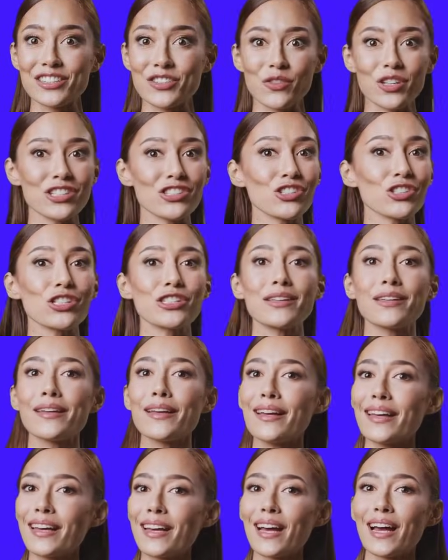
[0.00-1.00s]
question,
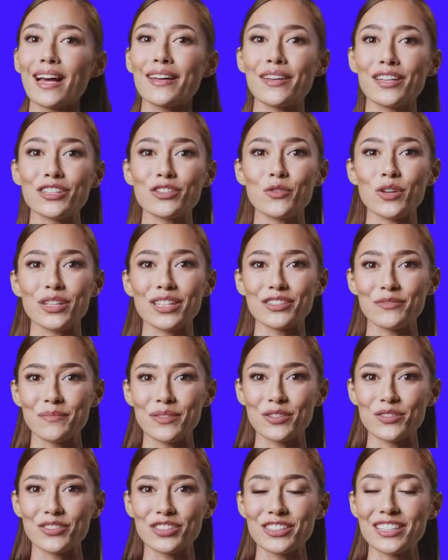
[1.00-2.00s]
and this one is
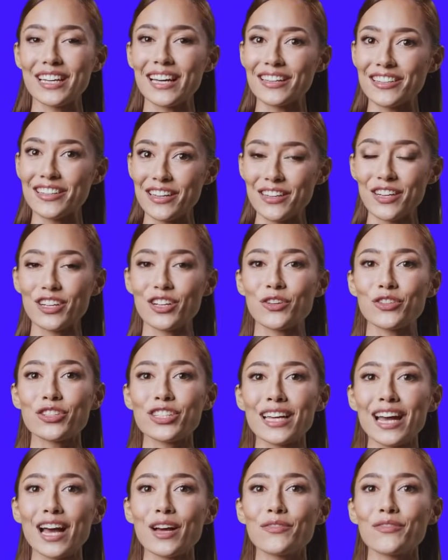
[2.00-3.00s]
built to test acute
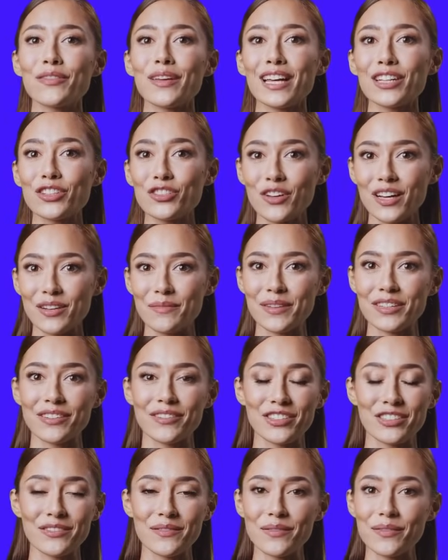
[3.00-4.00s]
gout flare
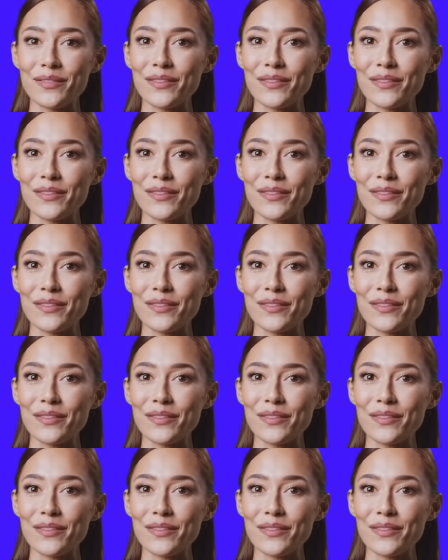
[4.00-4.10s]
treatment.